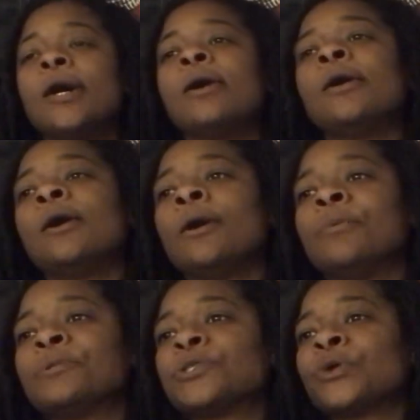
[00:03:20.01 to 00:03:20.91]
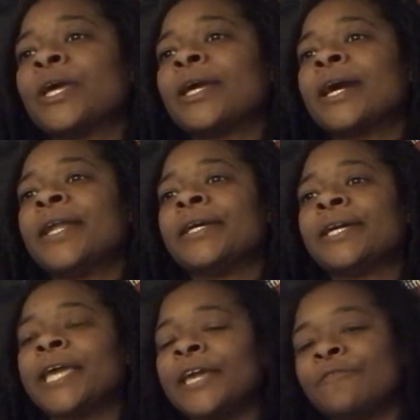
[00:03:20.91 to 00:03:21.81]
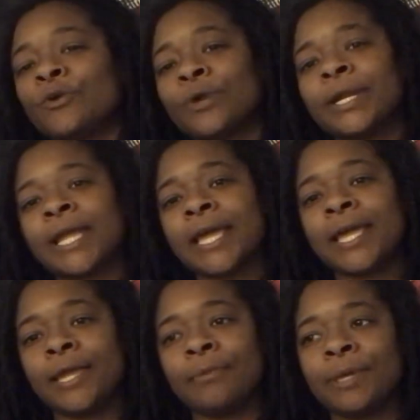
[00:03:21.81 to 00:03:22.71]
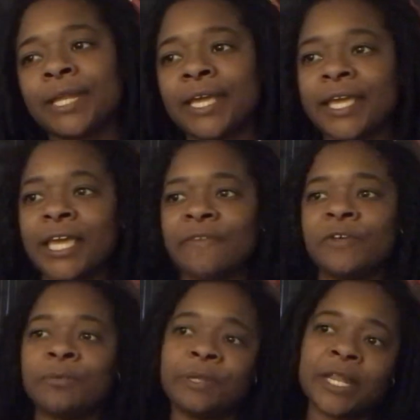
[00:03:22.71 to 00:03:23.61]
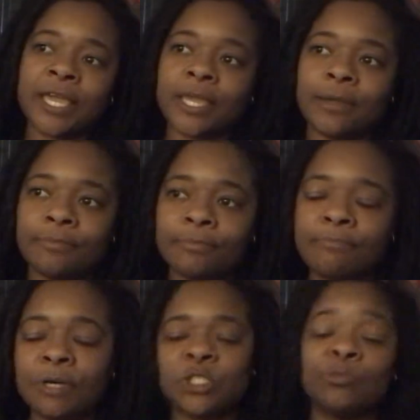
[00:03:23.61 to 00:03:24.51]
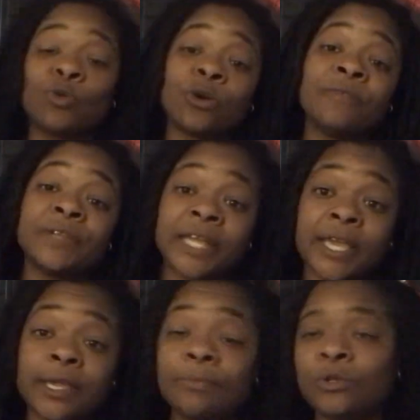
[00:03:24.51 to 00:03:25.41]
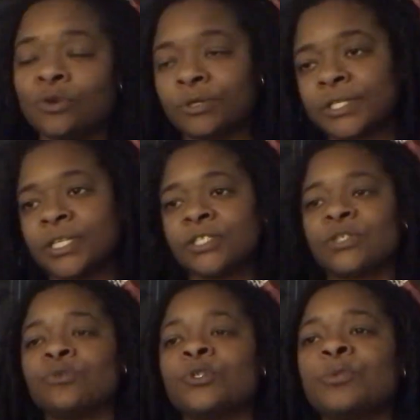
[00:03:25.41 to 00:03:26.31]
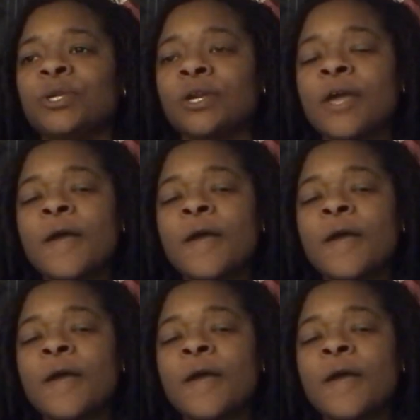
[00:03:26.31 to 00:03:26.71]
Um, so that kind of gave her a name and that gave him a name much more of a name, you know what I'm saying, so to speak.